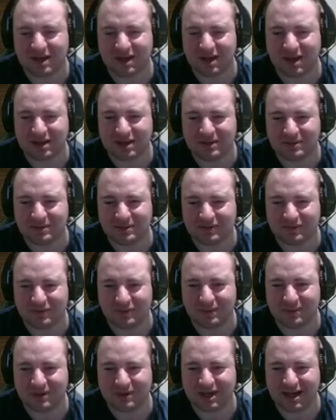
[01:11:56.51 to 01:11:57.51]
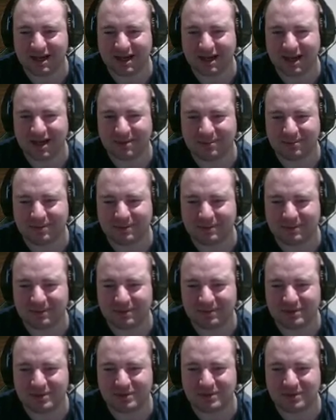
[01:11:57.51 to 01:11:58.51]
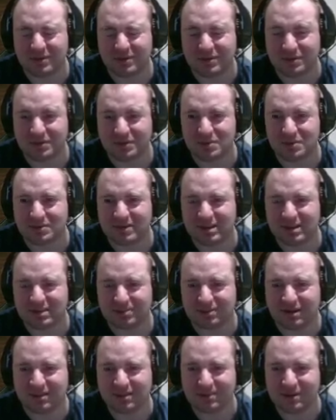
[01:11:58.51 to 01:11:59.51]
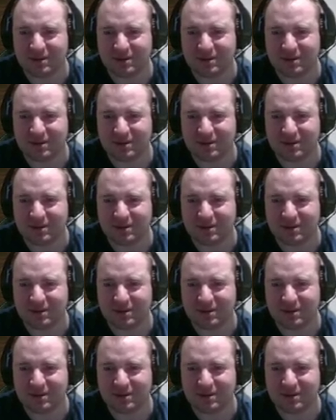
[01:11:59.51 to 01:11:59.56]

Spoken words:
and you just fall in that gap. So you should always be a bit